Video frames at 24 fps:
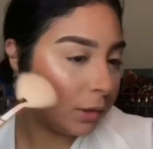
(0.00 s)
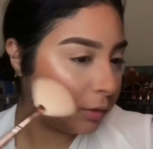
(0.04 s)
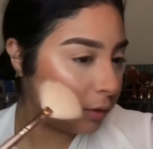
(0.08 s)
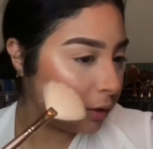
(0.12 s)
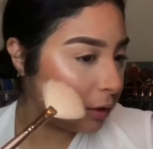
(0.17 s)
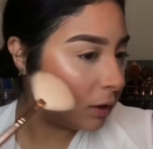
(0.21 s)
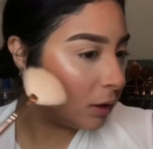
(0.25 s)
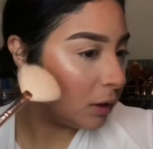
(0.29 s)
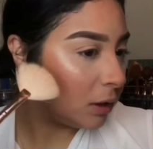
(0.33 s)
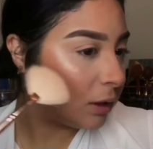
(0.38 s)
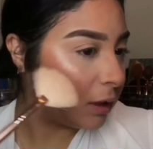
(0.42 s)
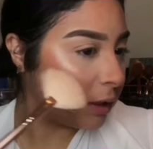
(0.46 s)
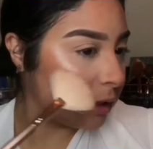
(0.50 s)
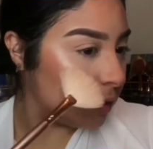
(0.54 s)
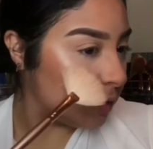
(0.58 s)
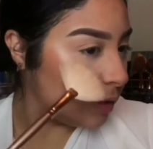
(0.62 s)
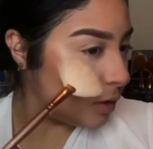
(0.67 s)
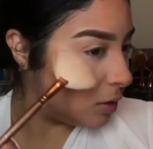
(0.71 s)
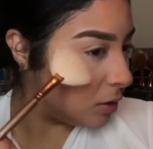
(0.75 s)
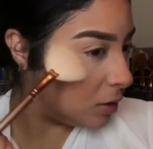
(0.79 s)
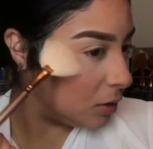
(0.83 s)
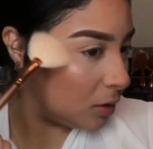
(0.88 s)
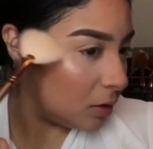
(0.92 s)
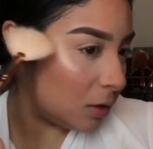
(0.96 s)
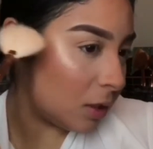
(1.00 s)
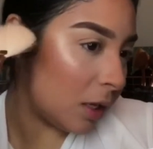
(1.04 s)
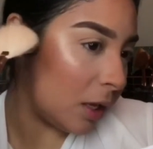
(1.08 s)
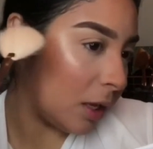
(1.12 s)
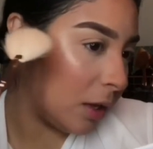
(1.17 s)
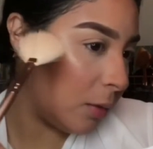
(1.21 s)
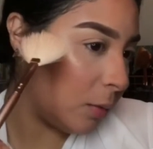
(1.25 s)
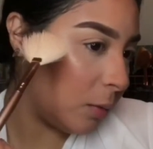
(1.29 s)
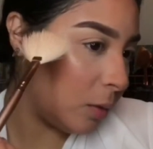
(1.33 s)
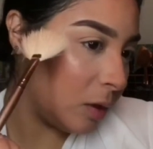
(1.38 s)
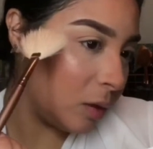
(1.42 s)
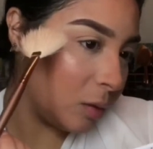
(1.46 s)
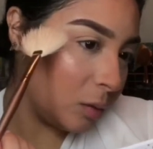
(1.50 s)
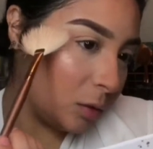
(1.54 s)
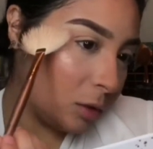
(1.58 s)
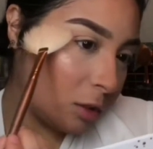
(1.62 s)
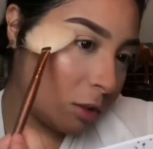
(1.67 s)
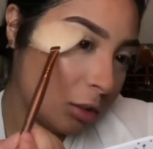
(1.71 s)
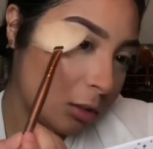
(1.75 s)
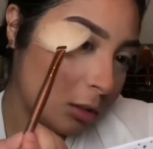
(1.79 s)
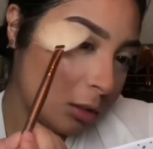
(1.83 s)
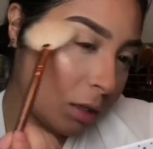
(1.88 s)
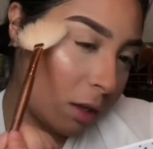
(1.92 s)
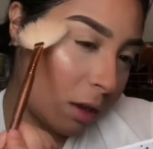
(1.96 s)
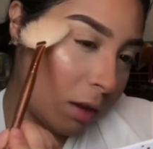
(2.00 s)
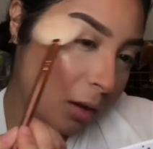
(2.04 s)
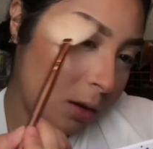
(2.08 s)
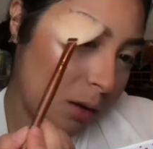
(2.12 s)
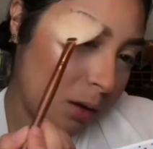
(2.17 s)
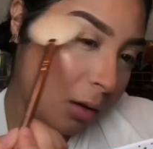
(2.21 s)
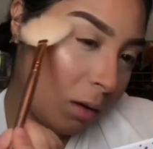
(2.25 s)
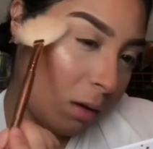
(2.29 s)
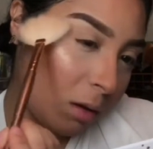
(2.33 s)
I just did this thing where it was just like,